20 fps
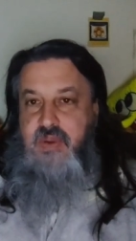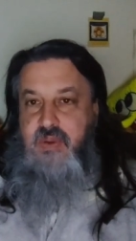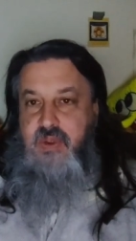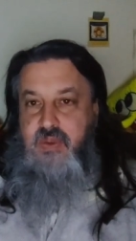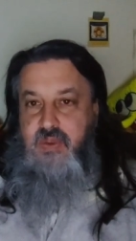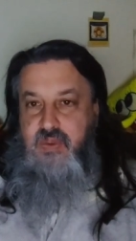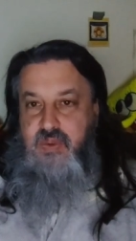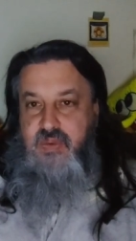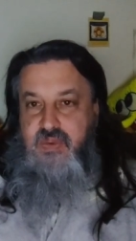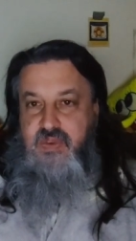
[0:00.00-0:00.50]
There
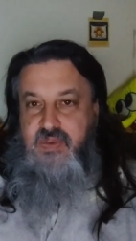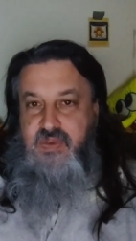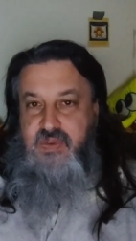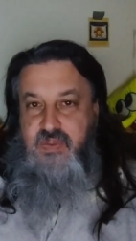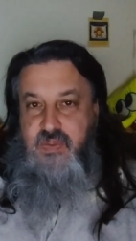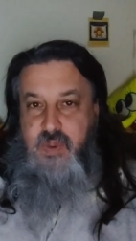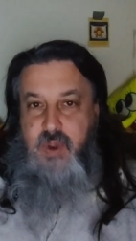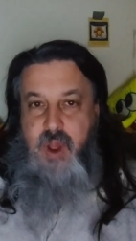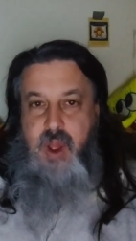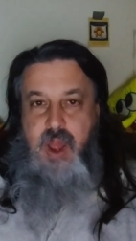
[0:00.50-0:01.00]
were rivers
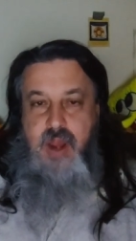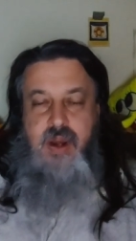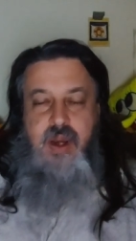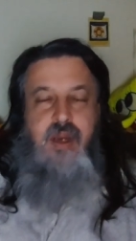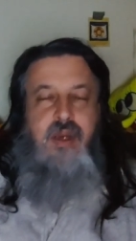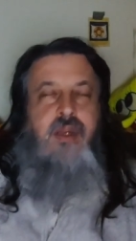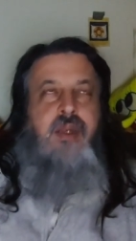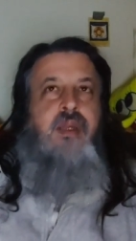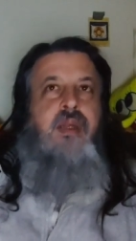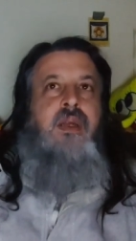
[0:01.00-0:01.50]
of
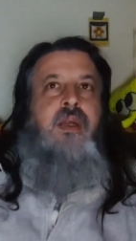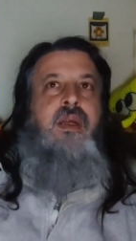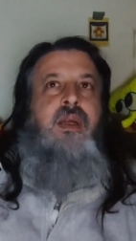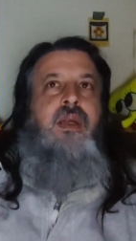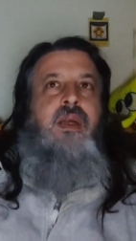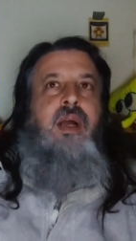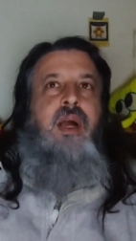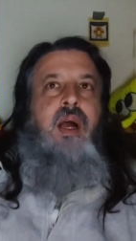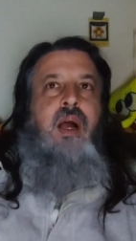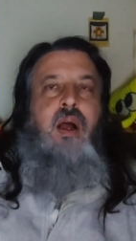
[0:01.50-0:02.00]
water
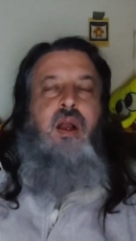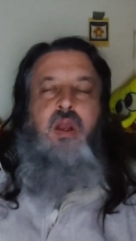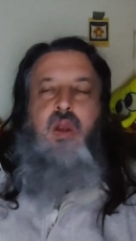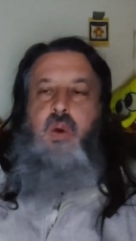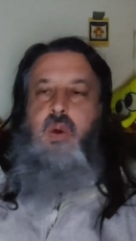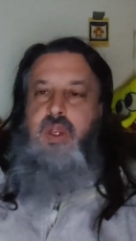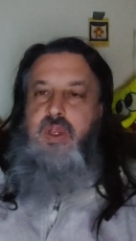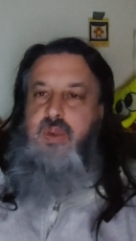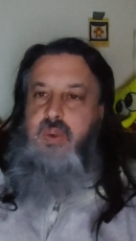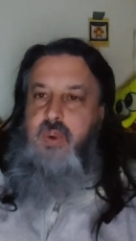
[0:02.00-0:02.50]
uh,
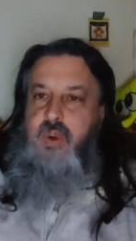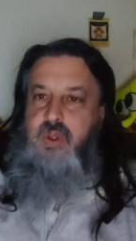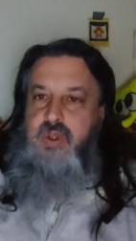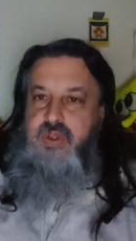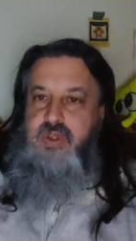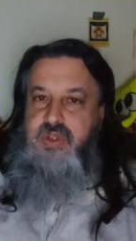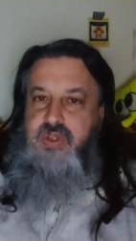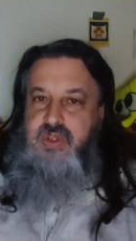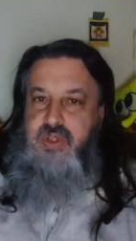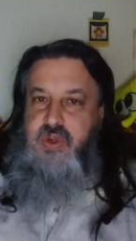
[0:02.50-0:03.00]
going
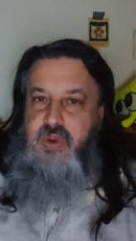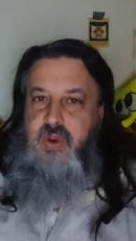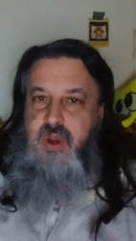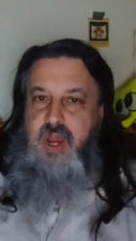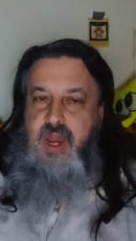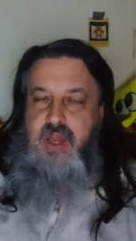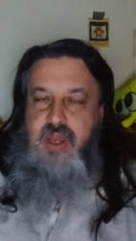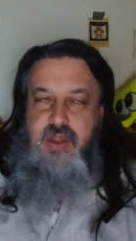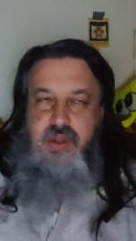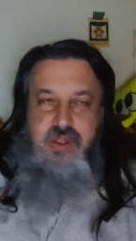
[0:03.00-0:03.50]
towards the
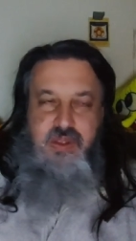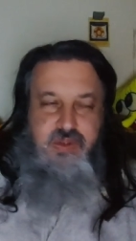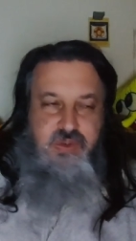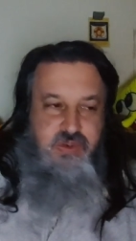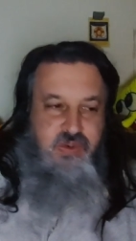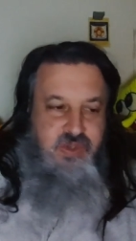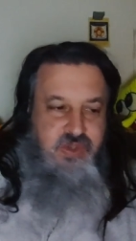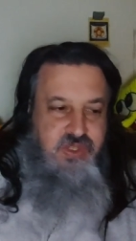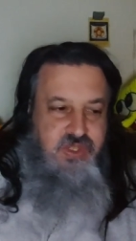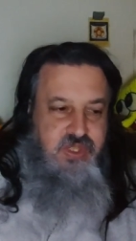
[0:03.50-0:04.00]
sewer, and you could
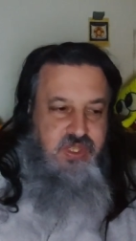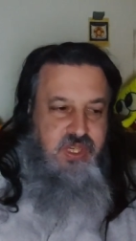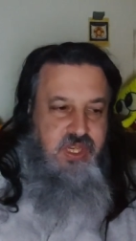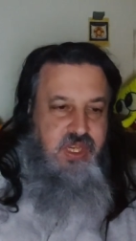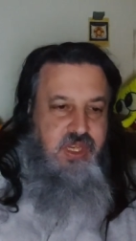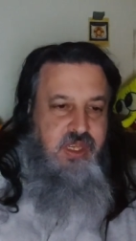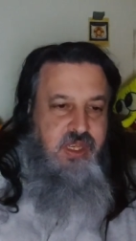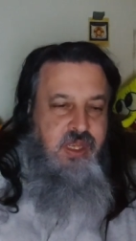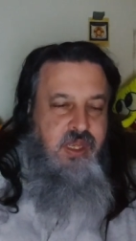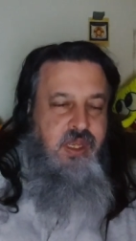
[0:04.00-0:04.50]
sort of
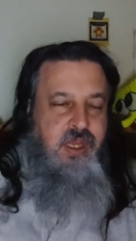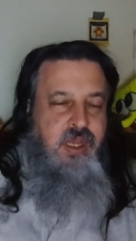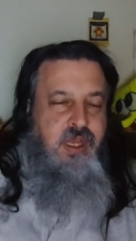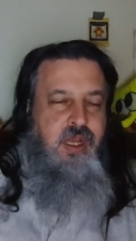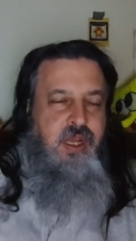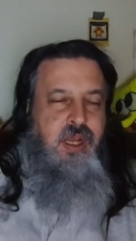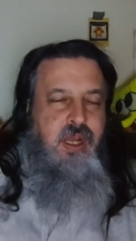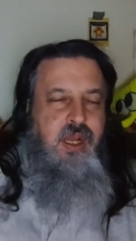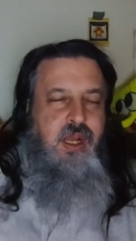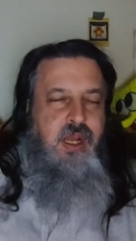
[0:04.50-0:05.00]
see
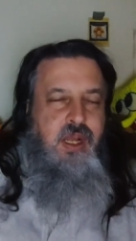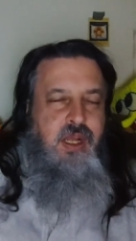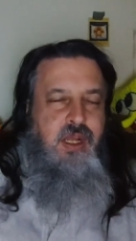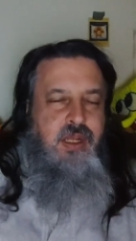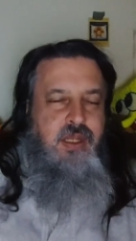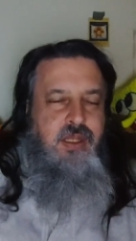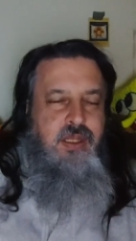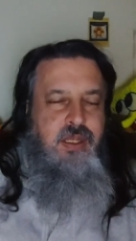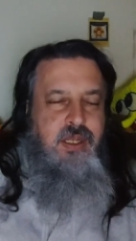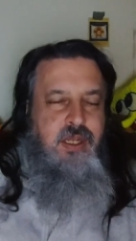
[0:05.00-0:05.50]
uh,
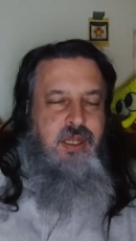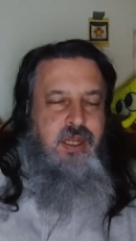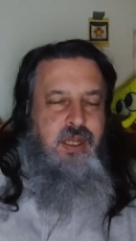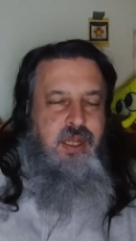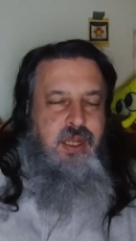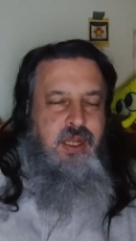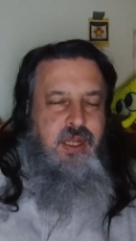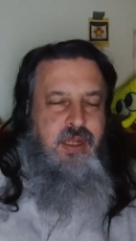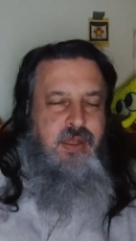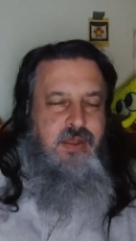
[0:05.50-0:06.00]

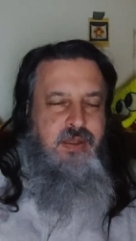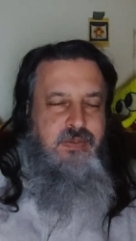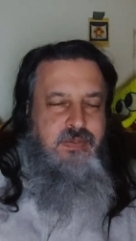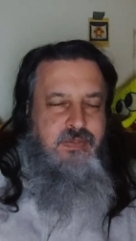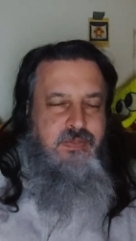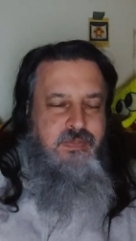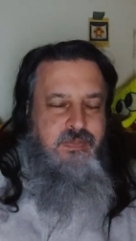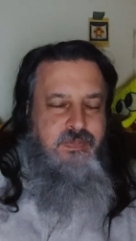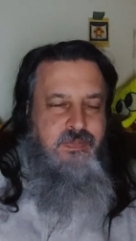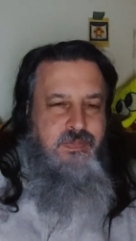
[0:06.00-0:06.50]
uh,
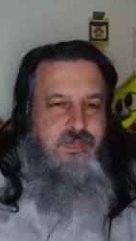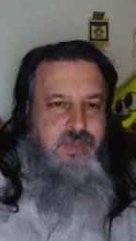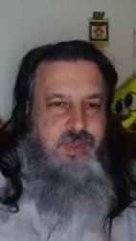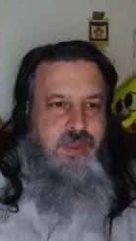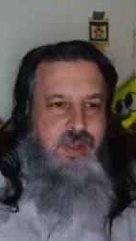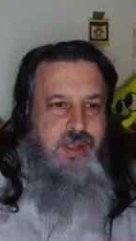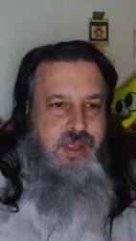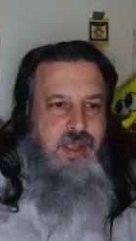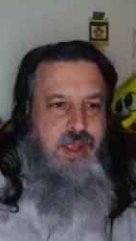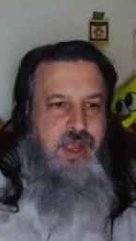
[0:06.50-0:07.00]

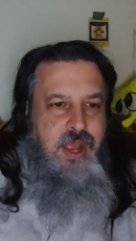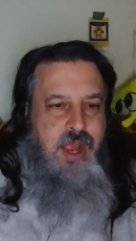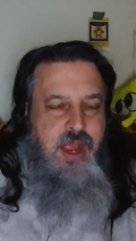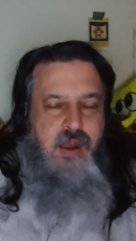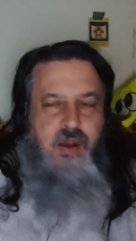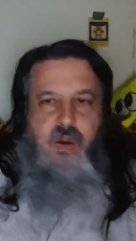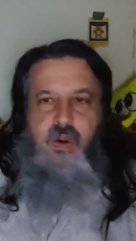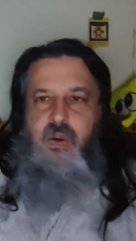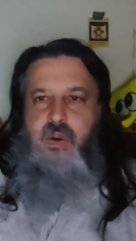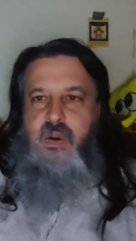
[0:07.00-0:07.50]

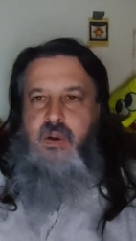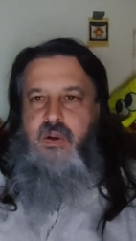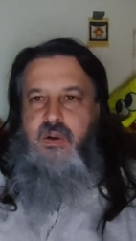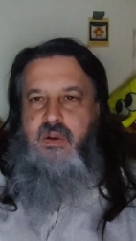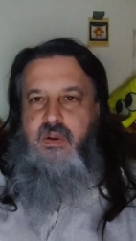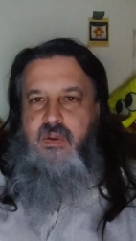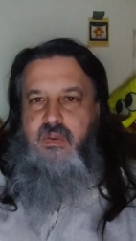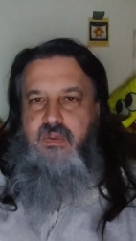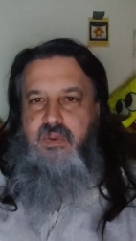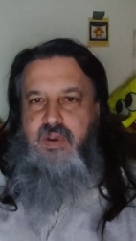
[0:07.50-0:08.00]
how
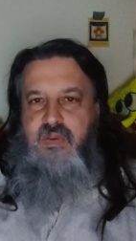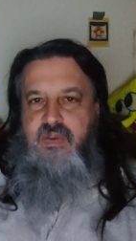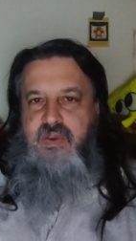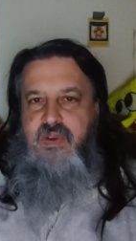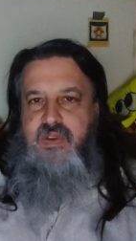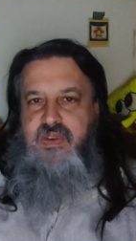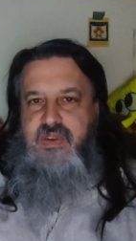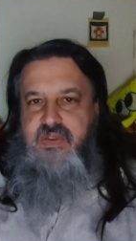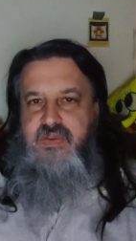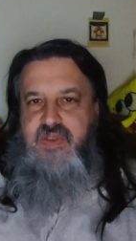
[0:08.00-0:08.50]

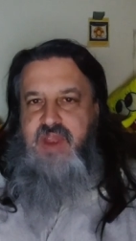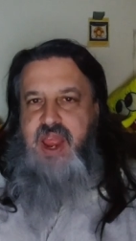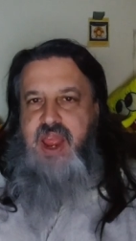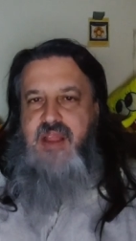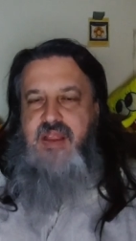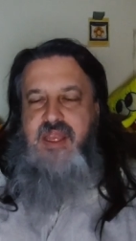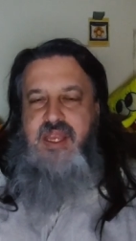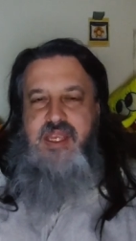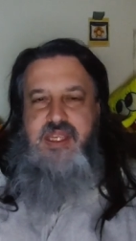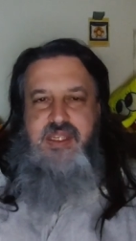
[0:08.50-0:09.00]
rivers and
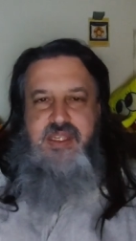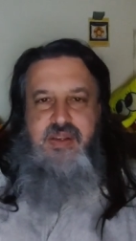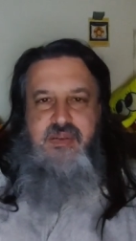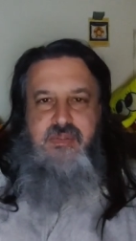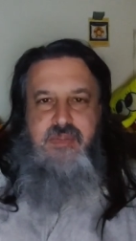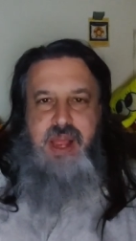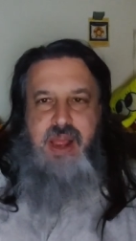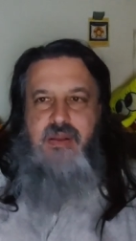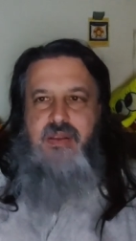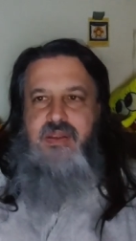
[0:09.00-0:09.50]
valleys
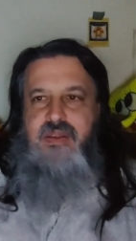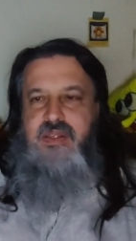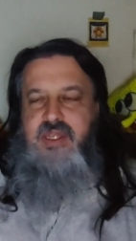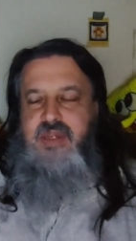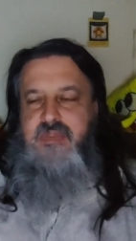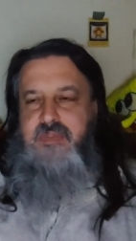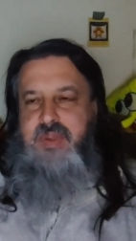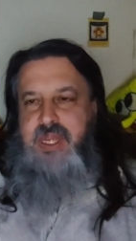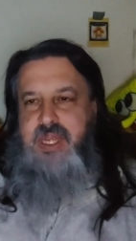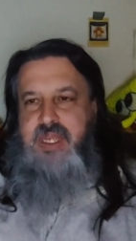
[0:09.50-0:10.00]
and mountains
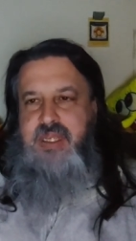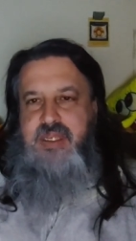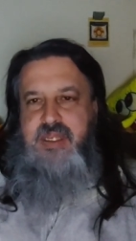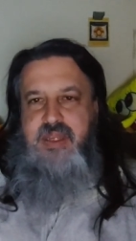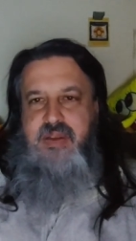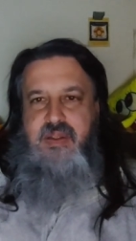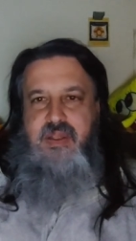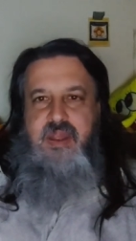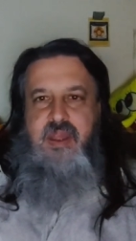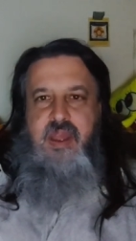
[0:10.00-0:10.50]
and
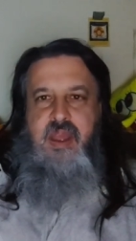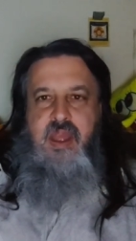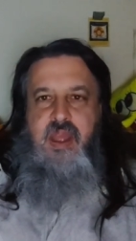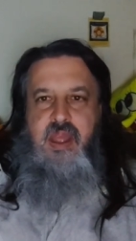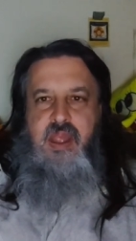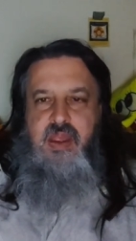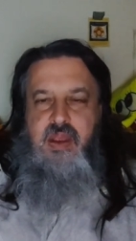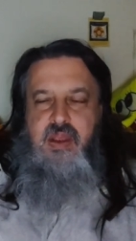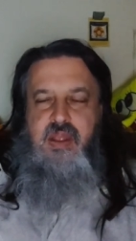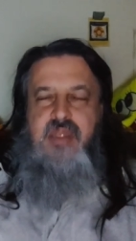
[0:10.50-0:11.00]
peaks, and everything,
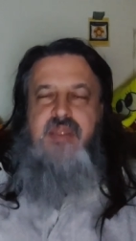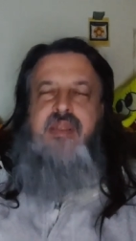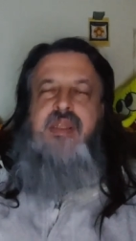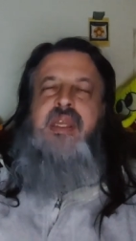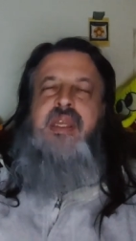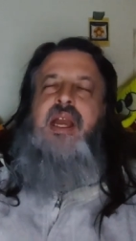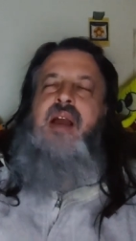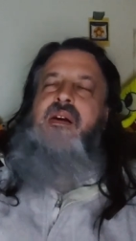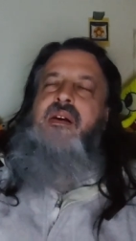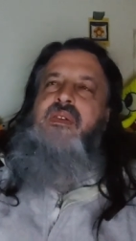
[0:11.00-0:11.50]
you can
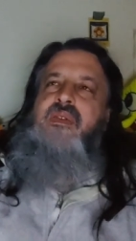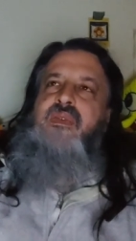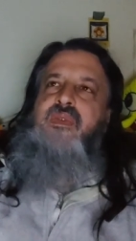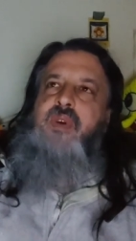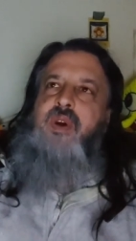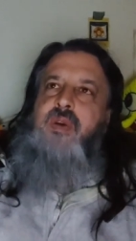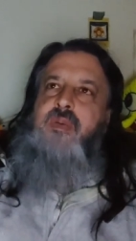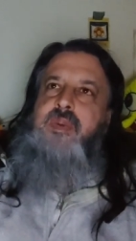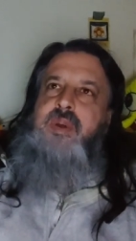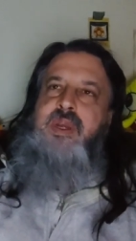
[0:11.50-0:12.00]
see how it
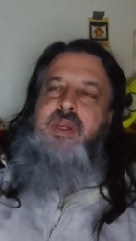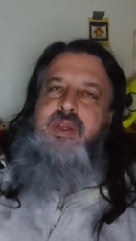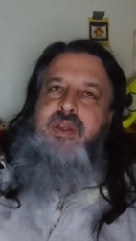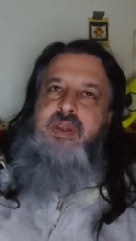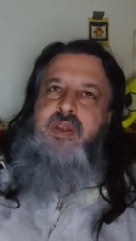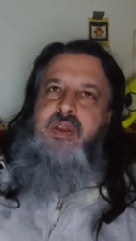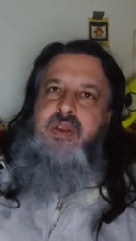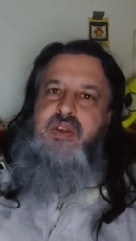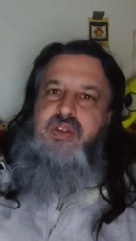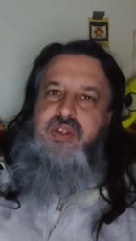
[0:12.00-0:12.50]
forms because
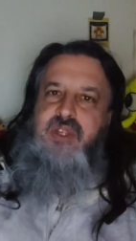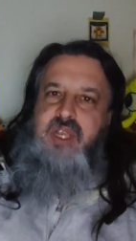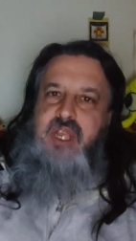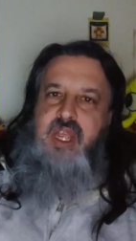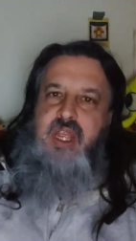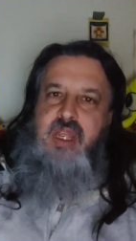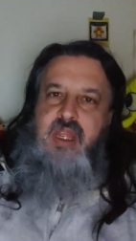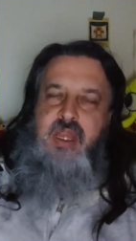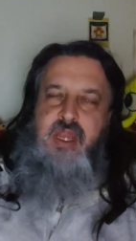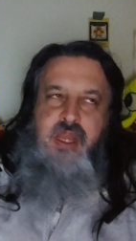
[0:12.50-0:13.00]
you're
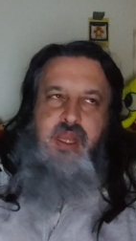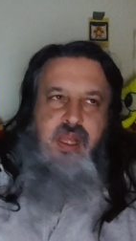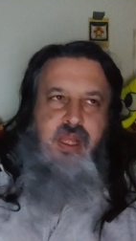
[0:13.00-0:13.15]
seeing